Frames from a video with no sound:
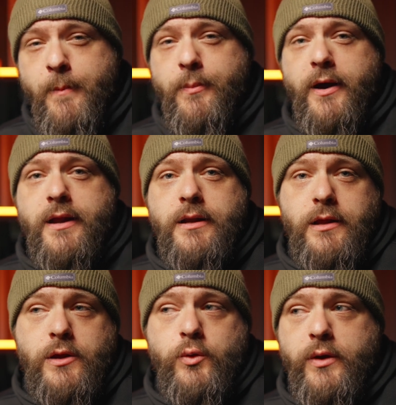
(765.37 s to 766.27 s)
but
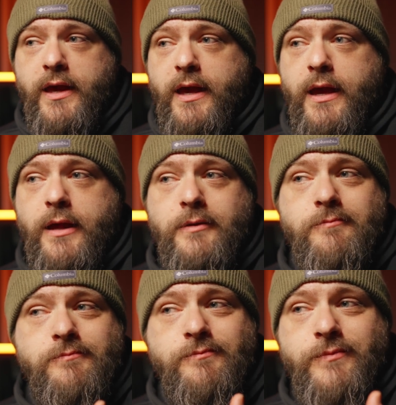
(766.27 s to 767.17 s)
you
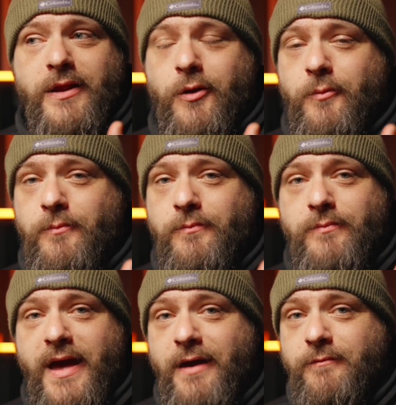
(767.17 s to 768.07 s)
can, you know,
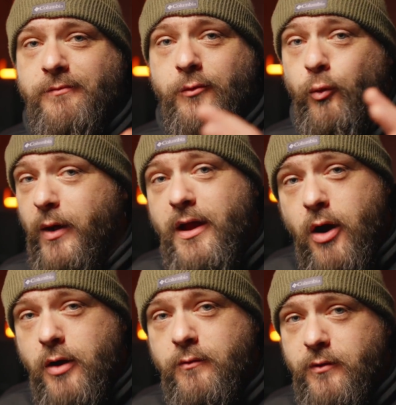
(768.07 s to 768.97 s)
have great
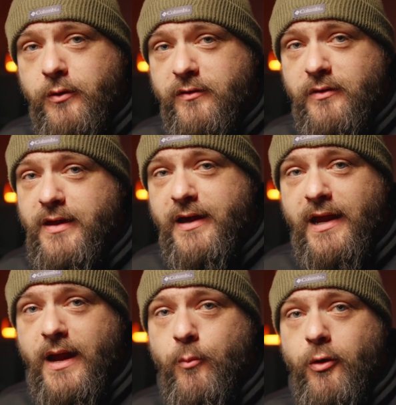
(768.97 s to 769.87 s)
autofocus on that
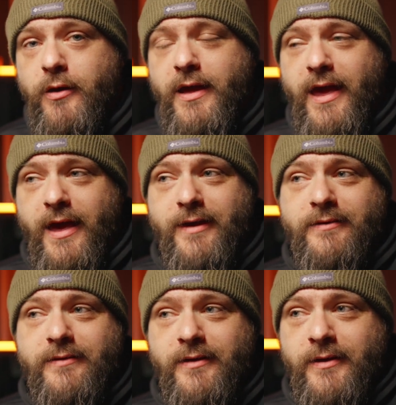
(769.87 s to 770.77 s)
camera and